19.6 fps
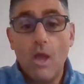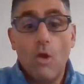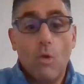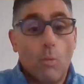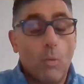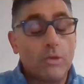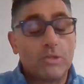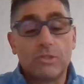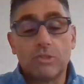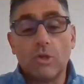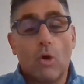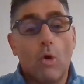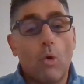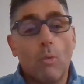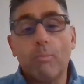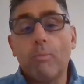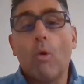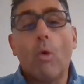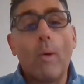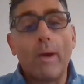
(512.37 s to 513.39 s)
which is the whole
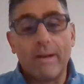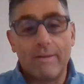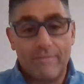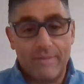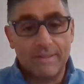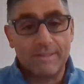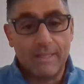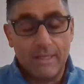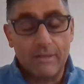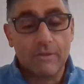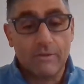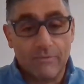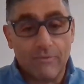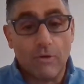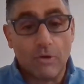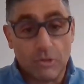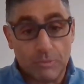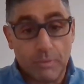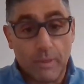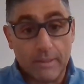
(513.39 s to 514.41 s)
point of this in the
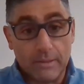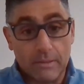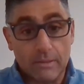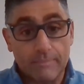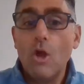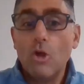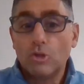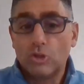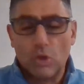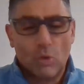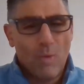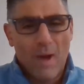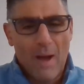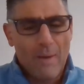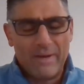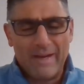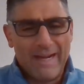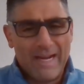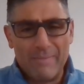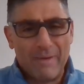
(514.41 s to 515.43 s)
first place. So why
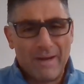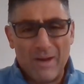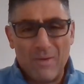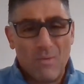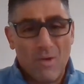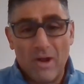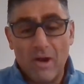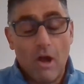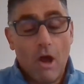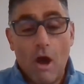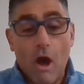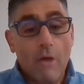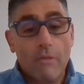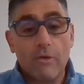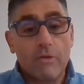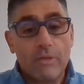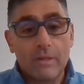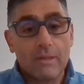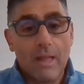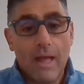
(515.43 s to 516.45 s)
would anybody want
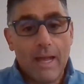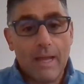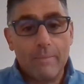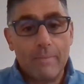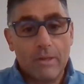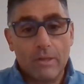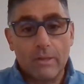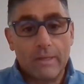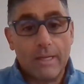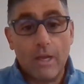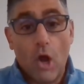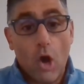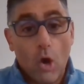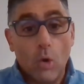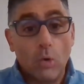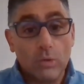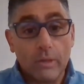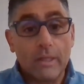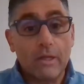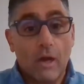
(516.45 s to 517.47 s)
other than liability
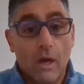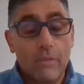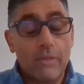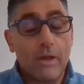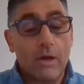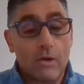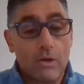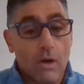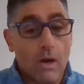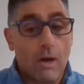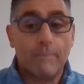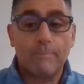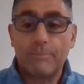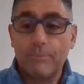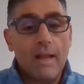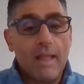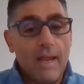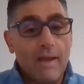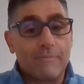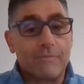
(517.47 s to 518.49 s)
only on their car?
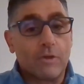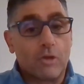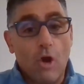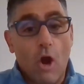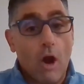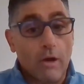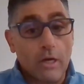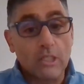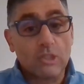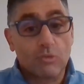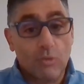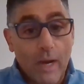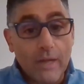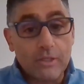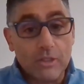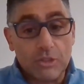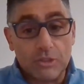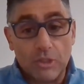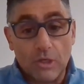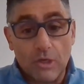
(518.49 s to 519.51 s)
If the car is
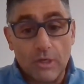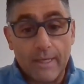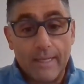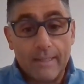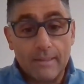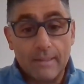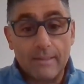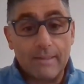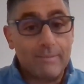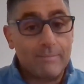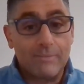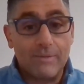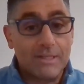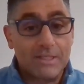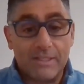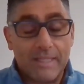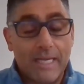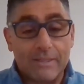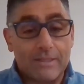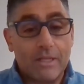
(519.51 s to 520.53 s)
registered in the
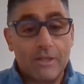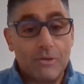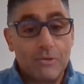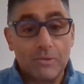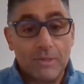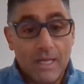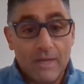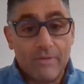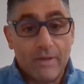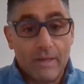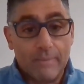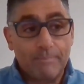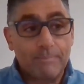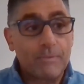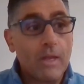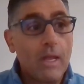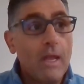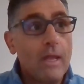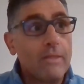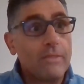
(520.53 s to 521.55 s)
state that you live in,
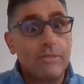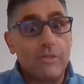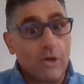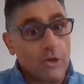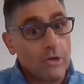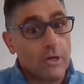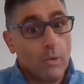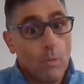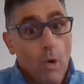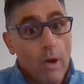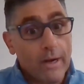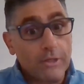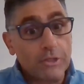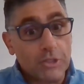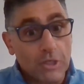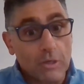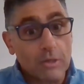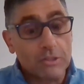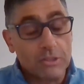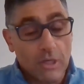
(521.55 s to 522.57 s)
they're going to want
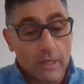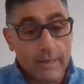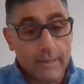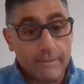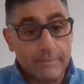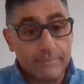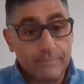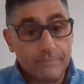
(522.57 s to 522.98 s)
insurance on it.